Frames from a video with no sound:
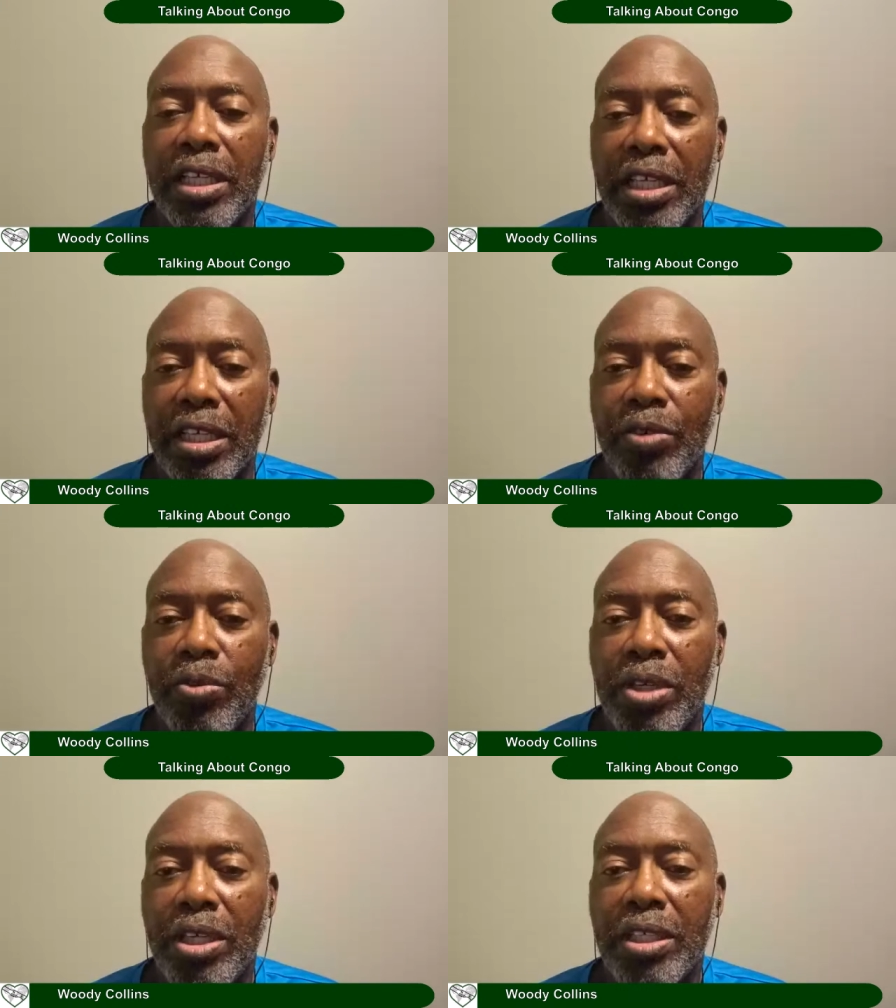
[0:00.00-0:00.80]
Inga
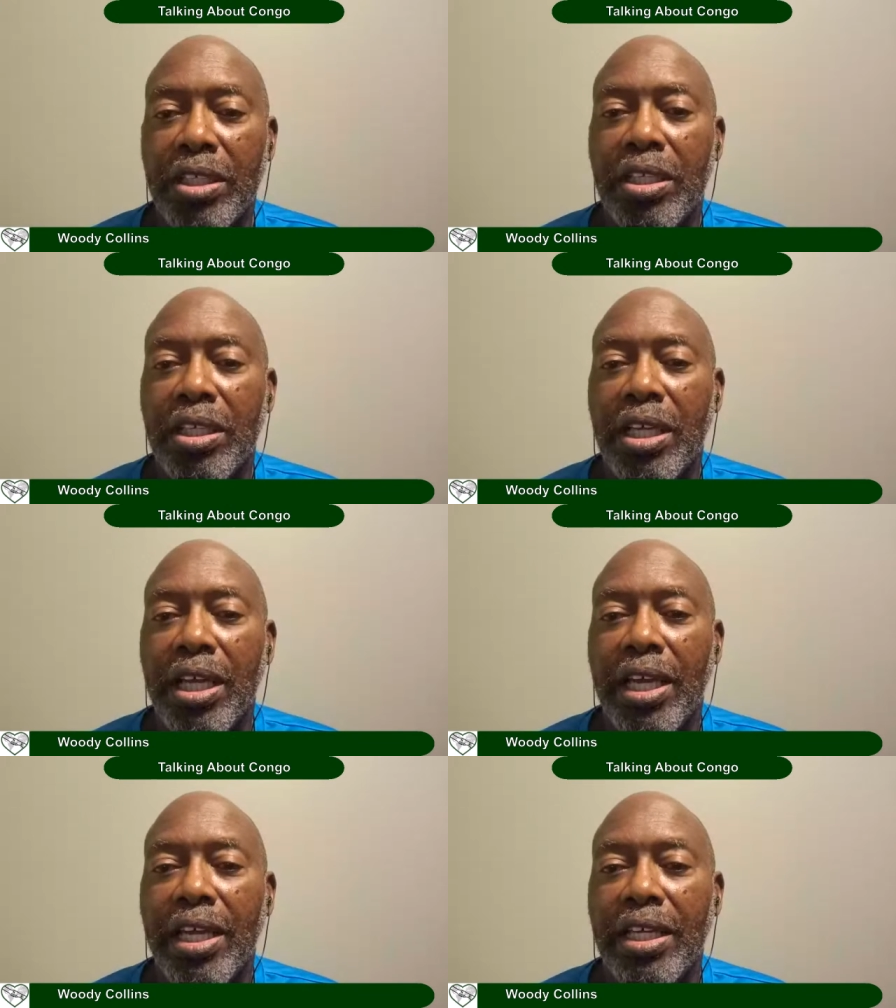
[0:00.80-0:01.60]
1
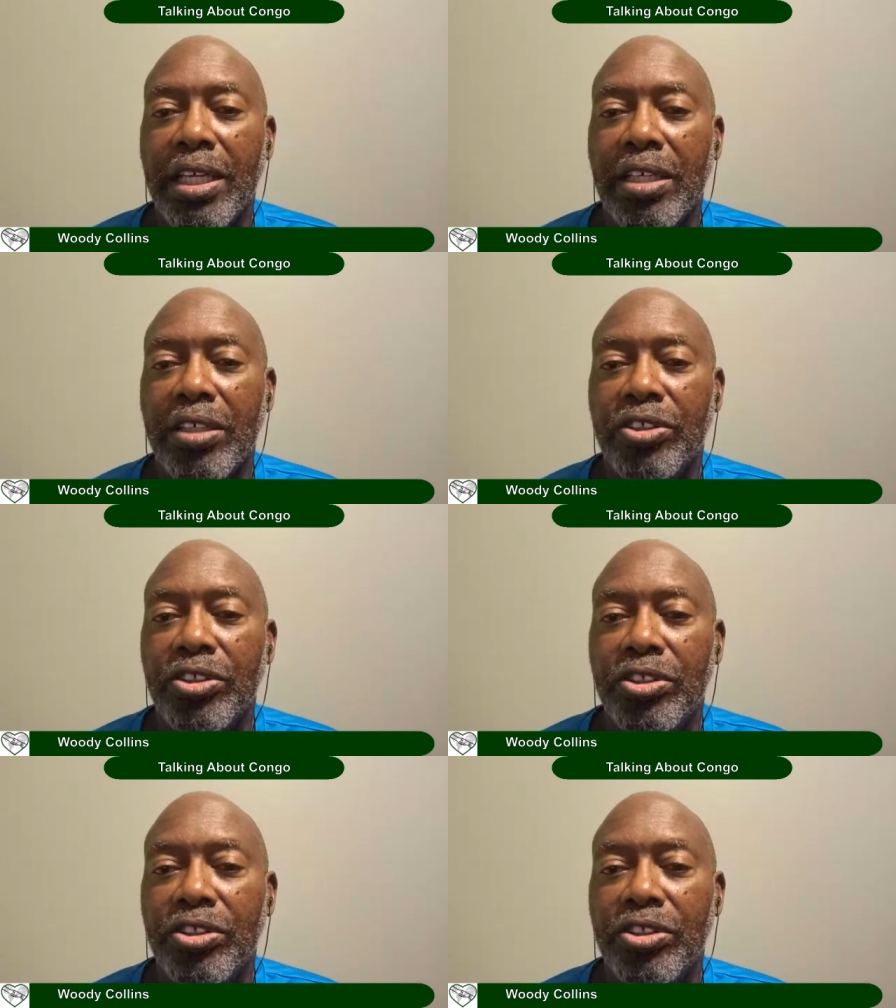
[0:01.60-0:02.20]
and Inga